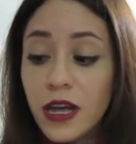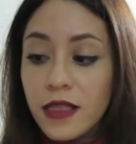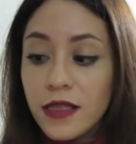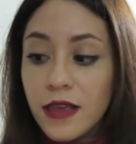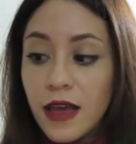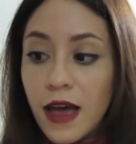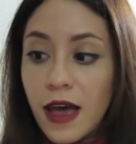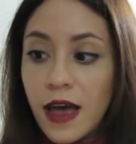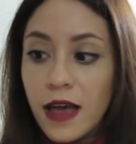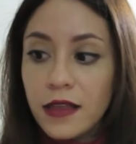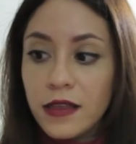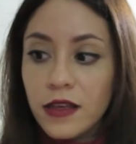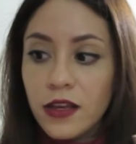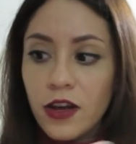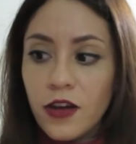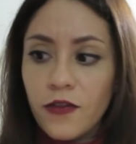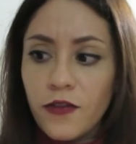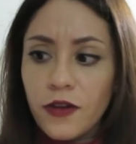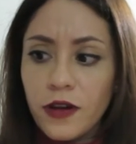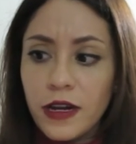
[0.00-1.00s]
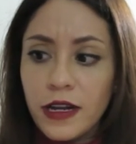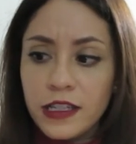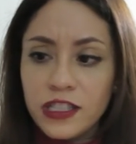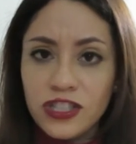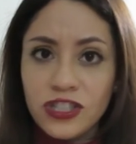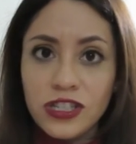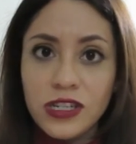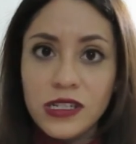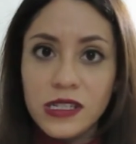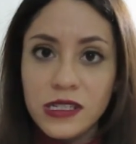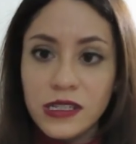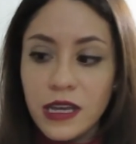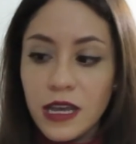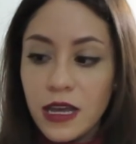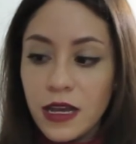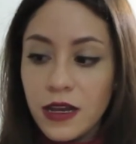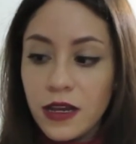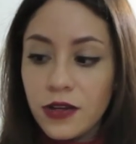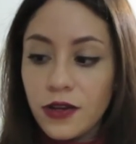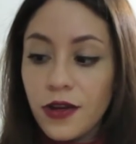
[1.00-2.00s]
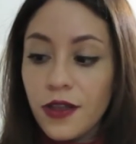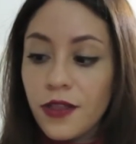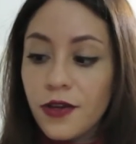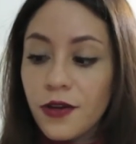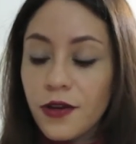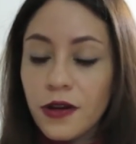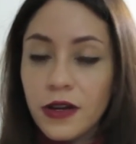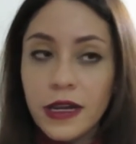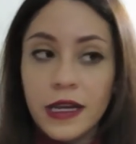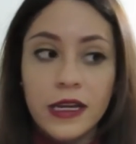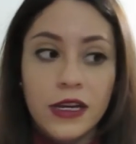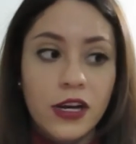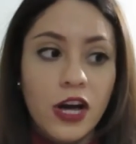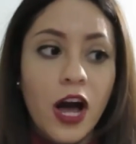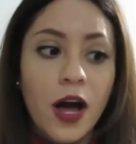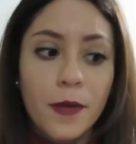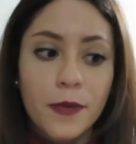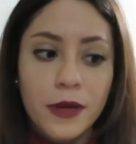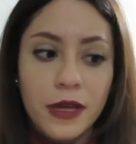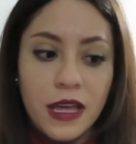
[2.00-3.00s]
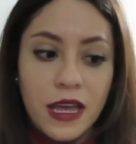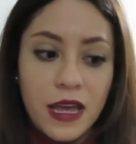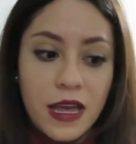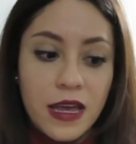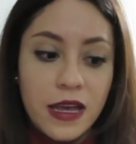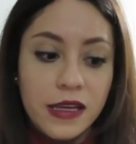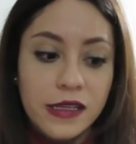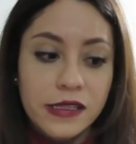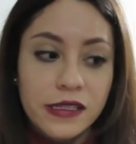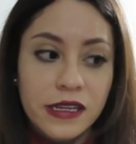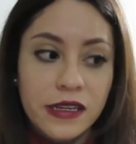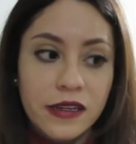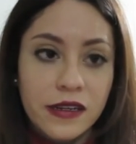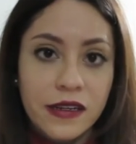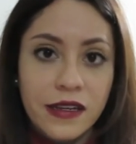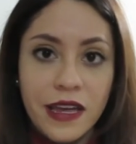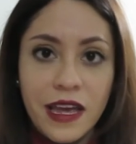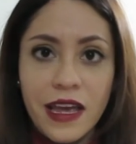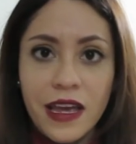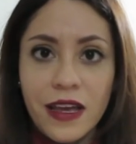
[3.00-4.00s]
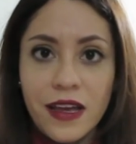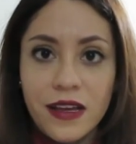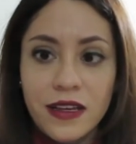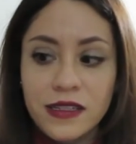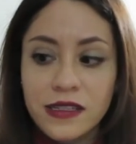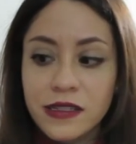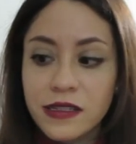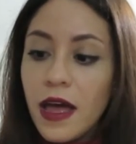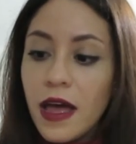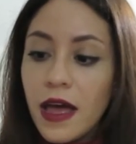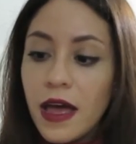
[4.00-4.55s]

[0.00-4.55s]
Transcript: that they offer like cheesecake and other like cupcakes and cakes.